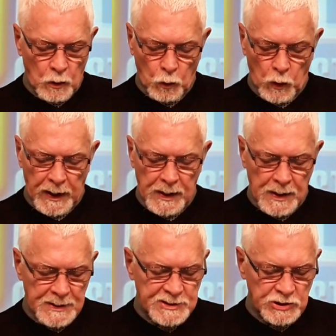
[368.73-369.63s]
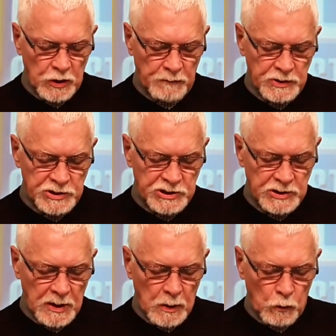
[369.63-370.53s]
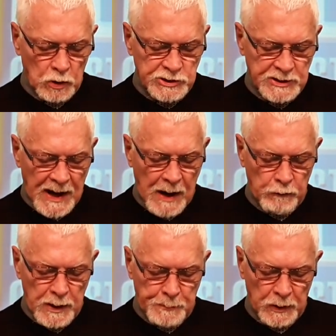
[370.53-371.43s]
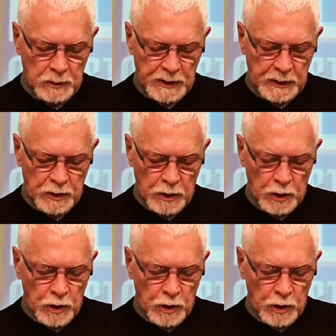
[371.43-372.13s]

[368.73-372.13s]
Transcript: We, his servants, will start rebuilding.